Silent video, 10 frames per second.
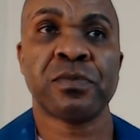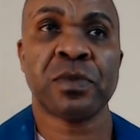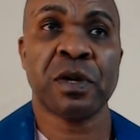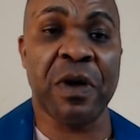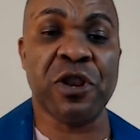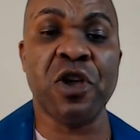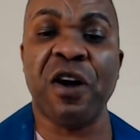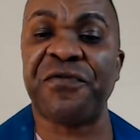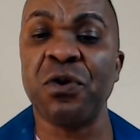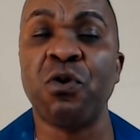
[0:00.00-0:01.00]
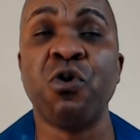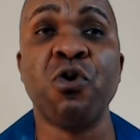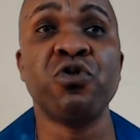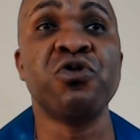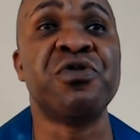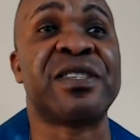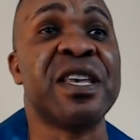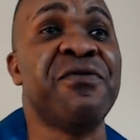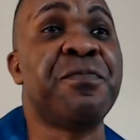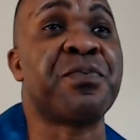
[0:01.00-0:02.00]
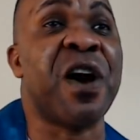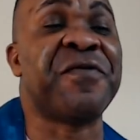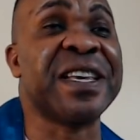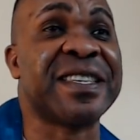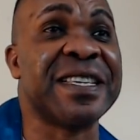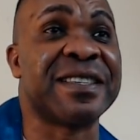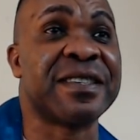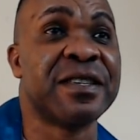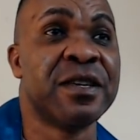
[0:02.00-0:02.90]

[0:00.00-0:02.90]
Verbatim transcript: Many of you who receive prophecies